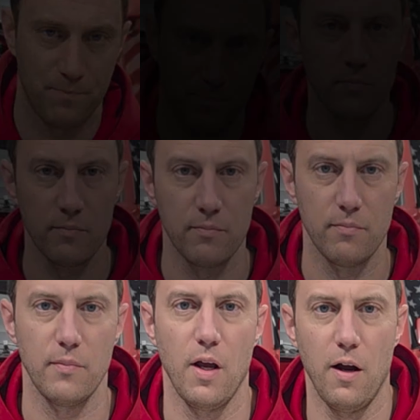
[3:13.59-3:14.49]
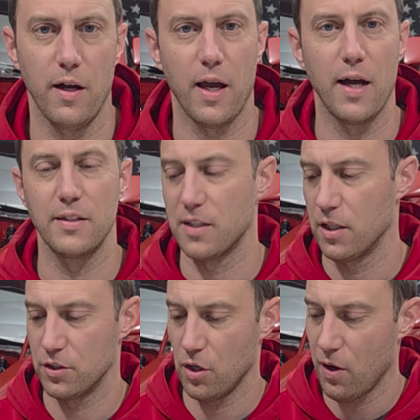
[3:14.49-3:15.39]
All right, guys,
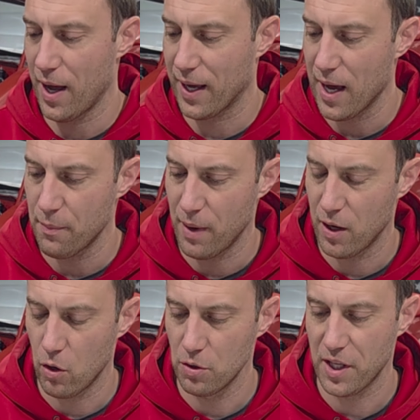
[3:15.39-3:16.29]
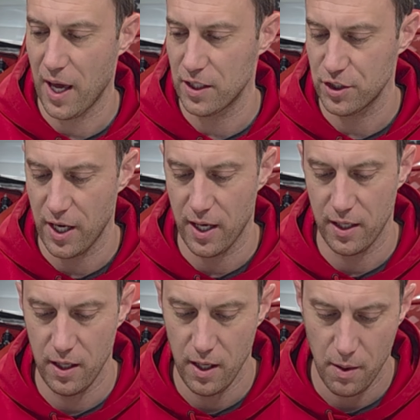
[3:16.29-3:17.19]
so I got my old catch
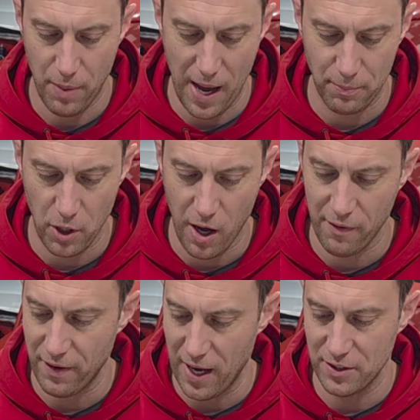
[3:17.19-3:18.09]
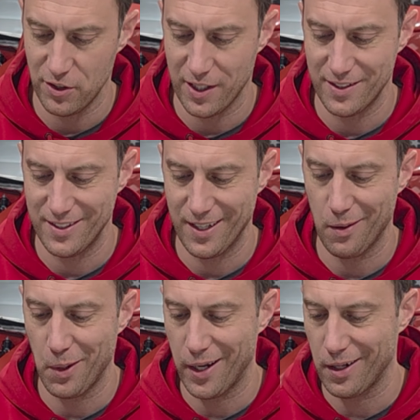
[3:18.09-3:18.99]
can popped off. As you can see,
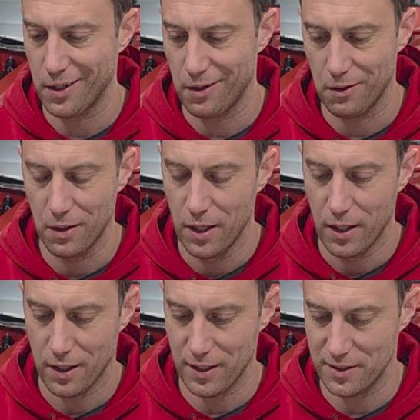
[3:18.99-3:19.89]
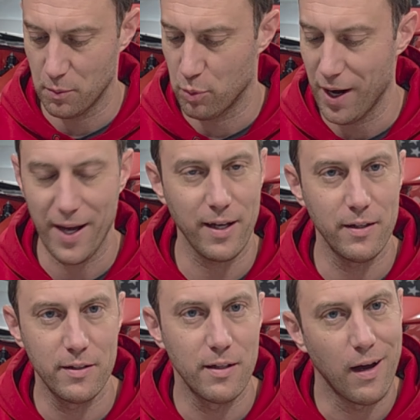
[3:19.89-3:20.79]
I made a little custom
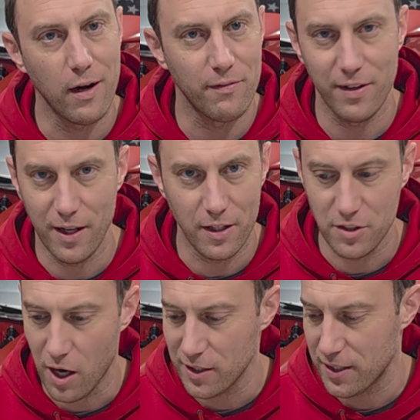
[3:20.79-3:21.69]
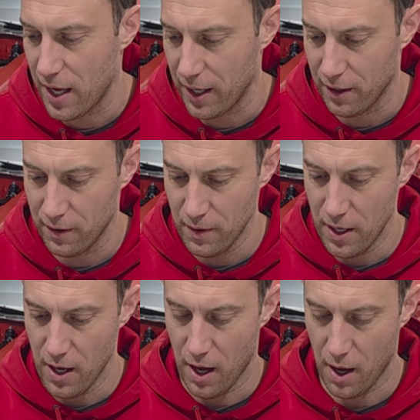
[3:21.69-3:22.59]
bracket out of an exhaust hanger
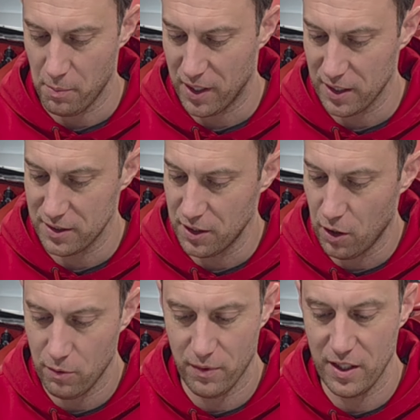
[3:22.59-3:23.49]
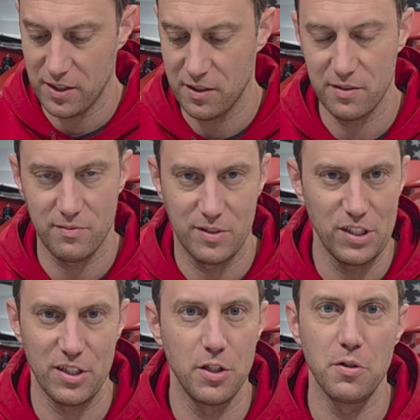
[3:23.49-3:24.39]
because, you know, this is
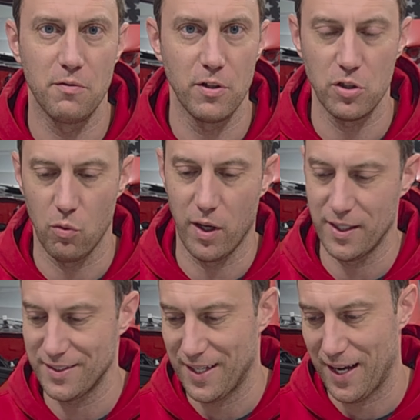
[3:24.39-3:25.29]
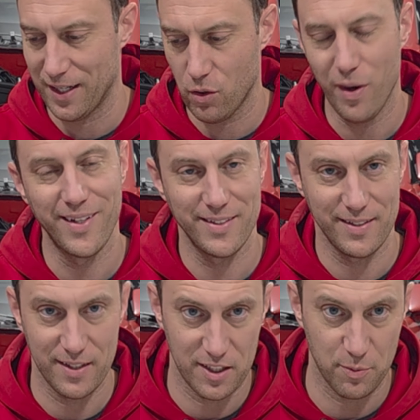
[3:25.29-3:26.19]
just a universal one. It's not quite as
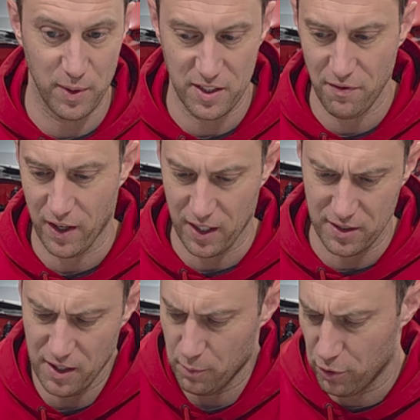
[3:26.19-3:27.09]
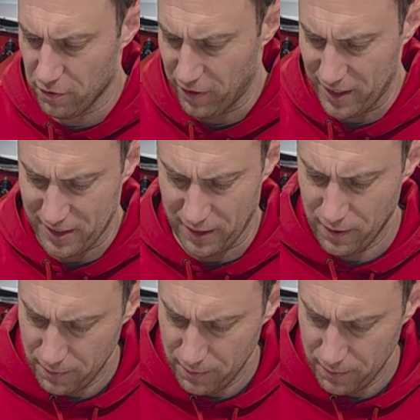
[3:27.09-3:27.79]
specific as the Improved Racing.